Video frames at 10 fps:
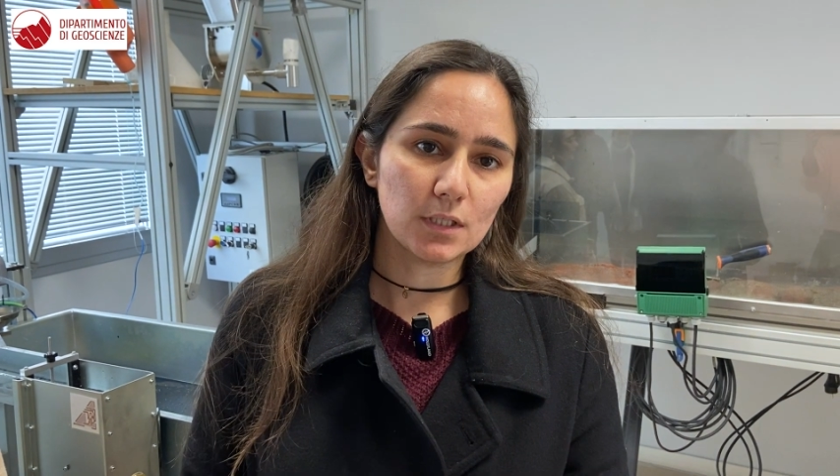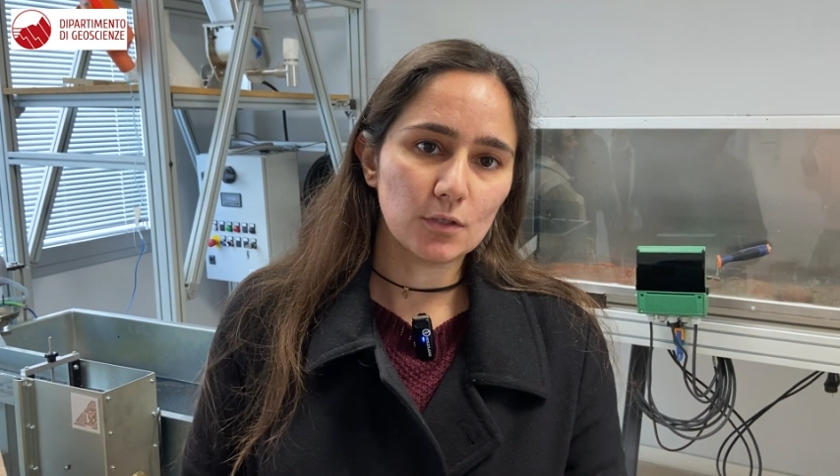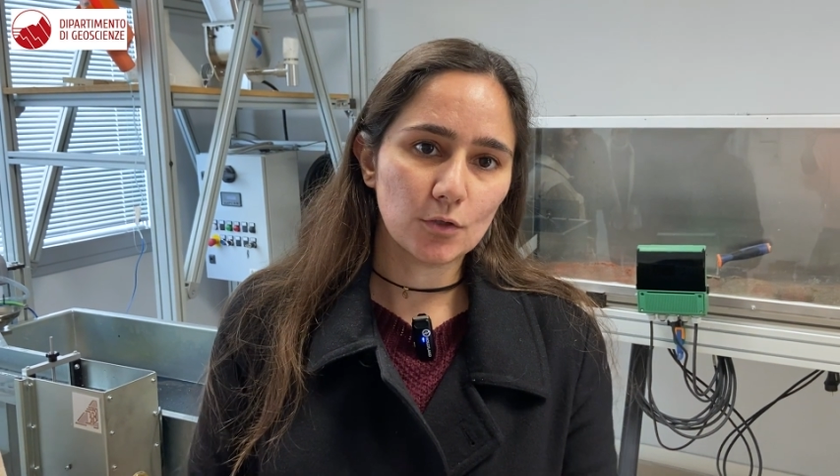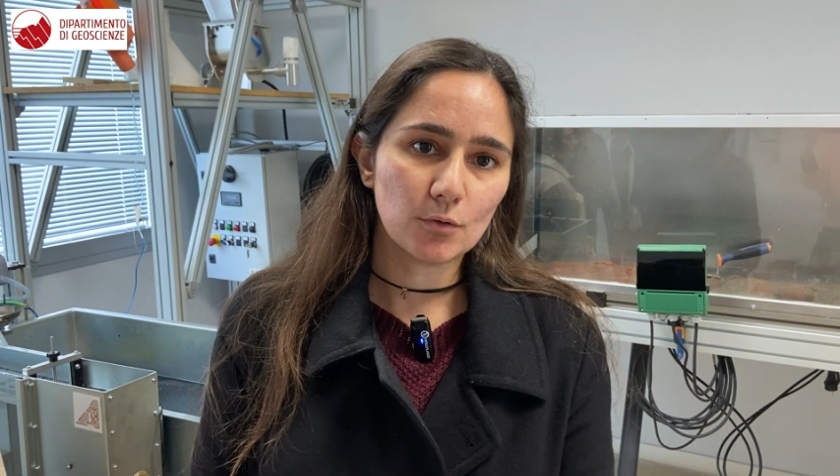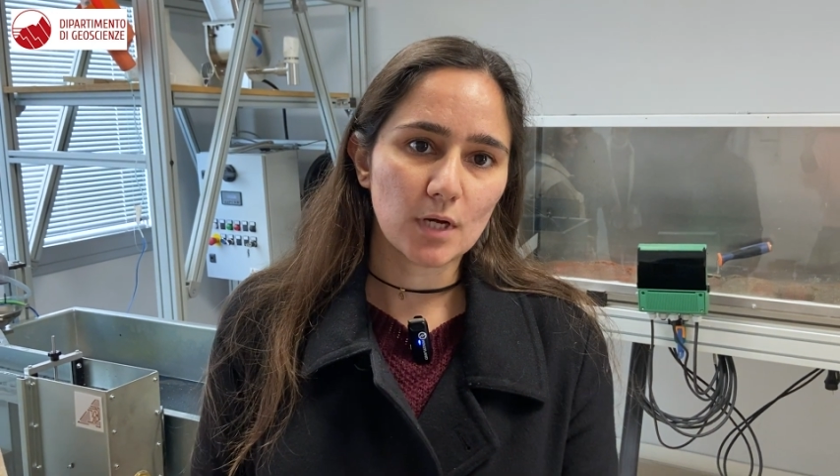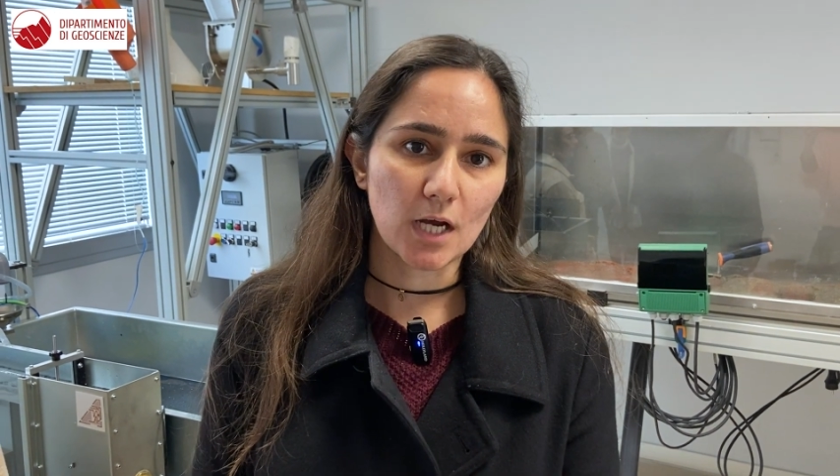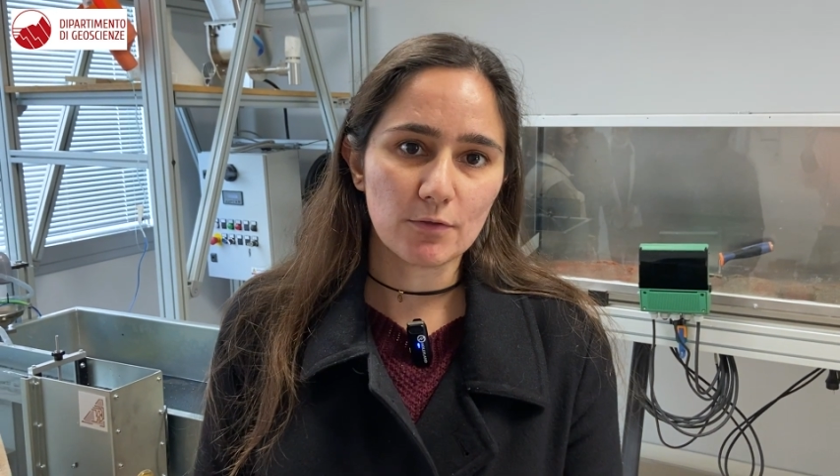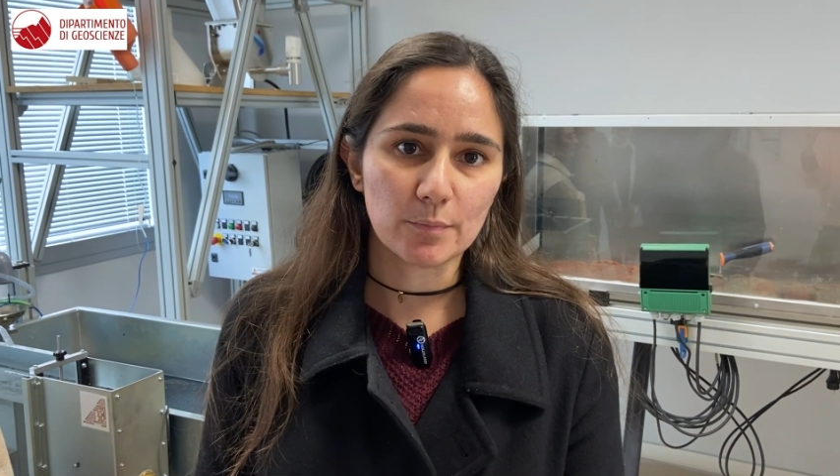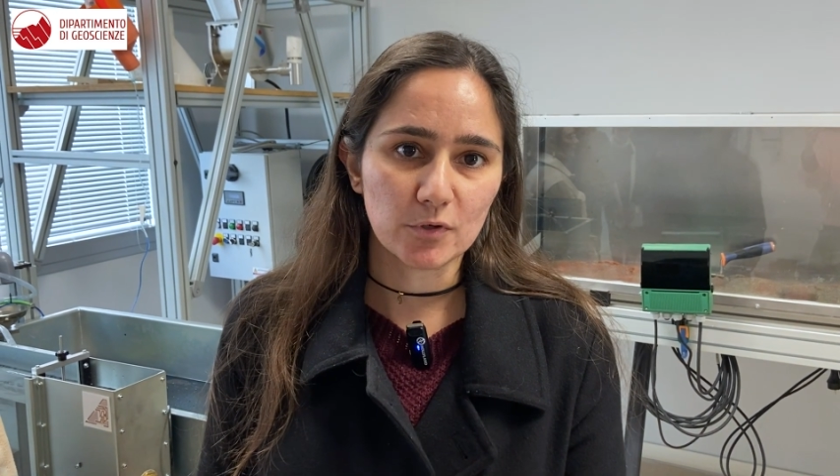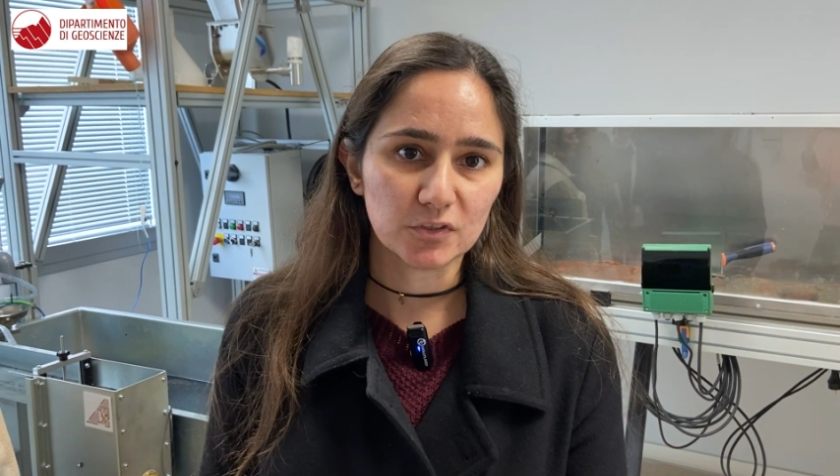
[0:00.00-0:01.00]
know how
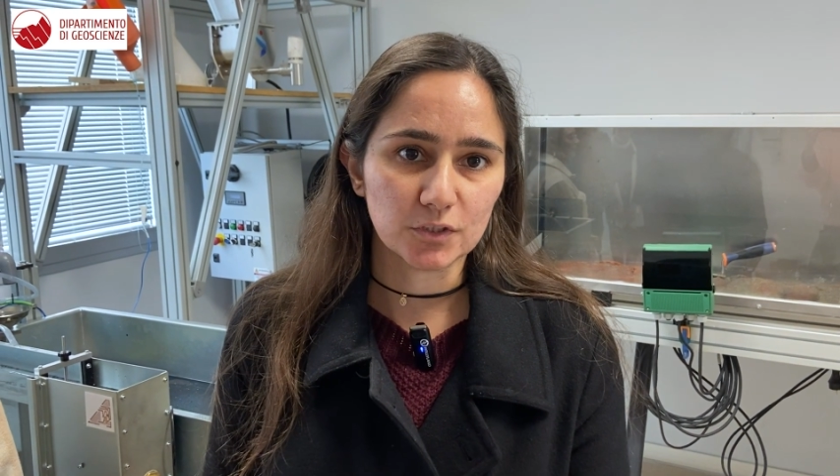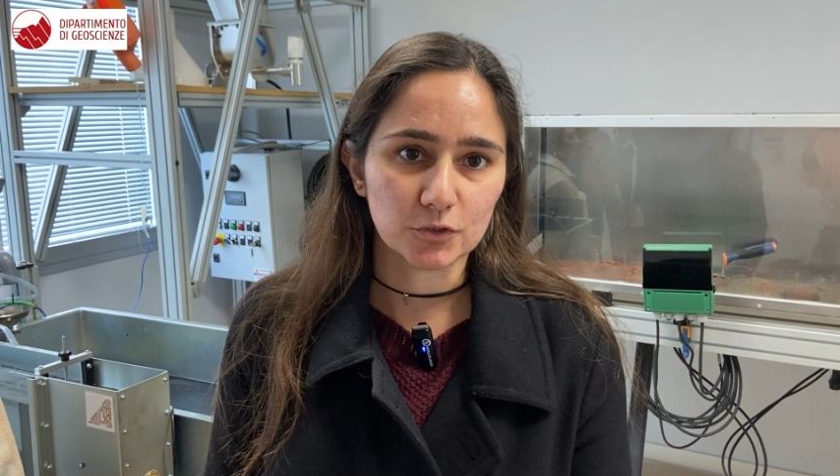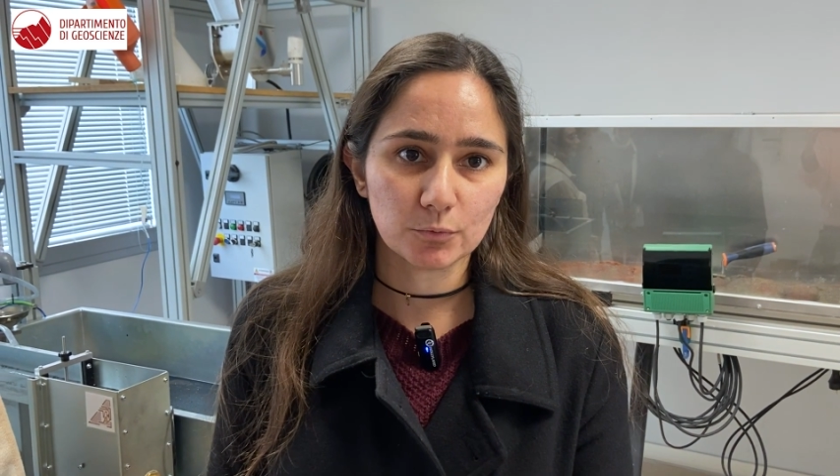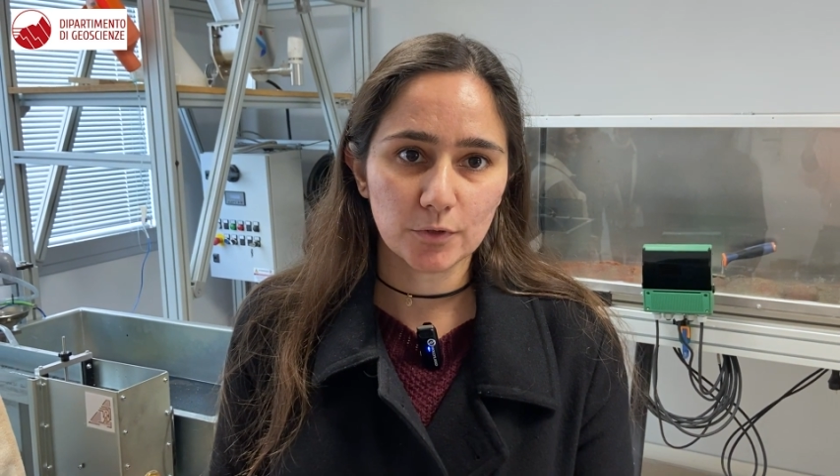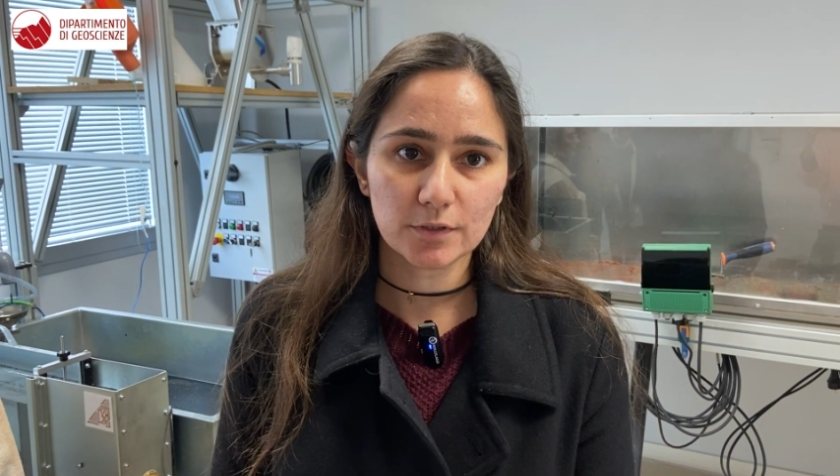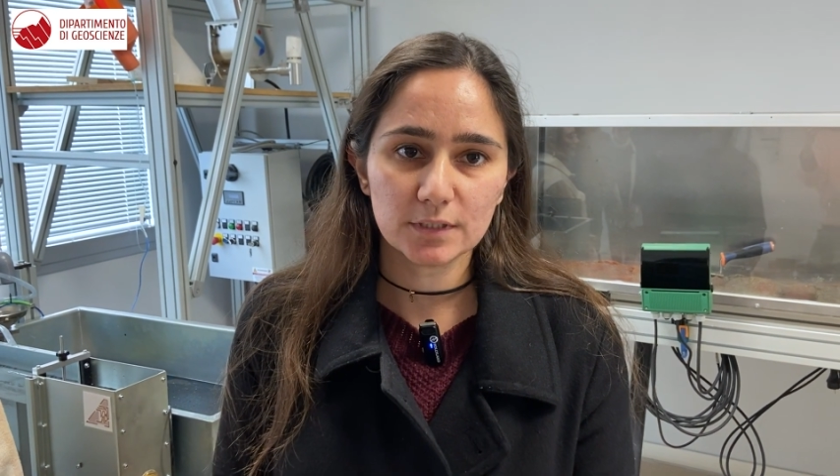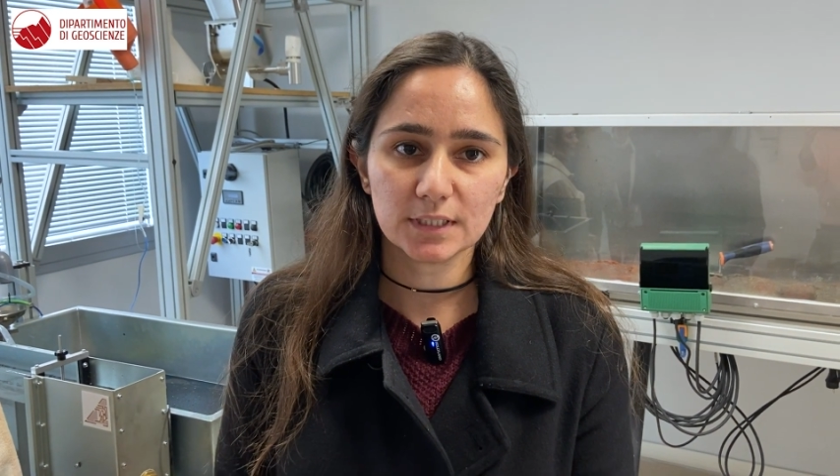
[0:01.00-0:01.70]
the process works,